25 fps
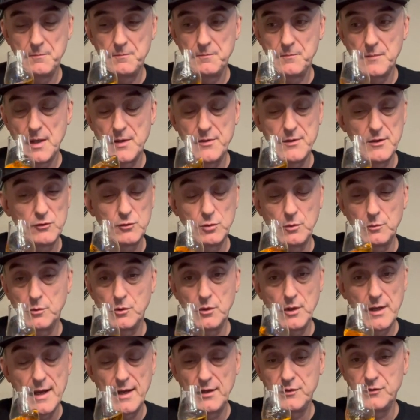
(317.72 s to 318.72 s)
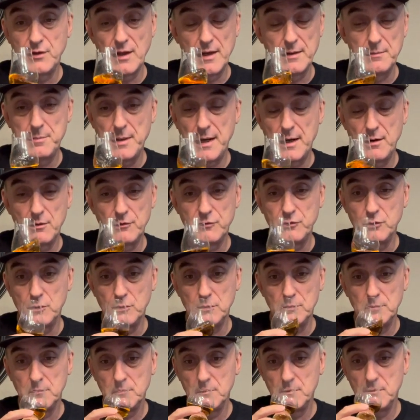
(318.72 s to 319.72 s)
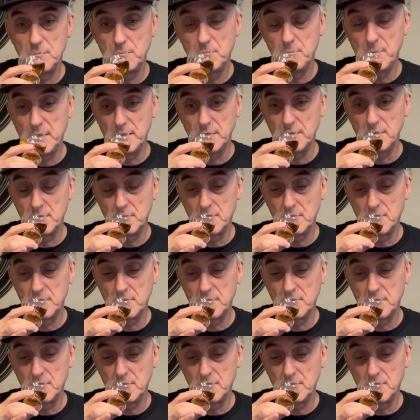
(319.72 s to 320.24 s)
And this one really has that powerful mint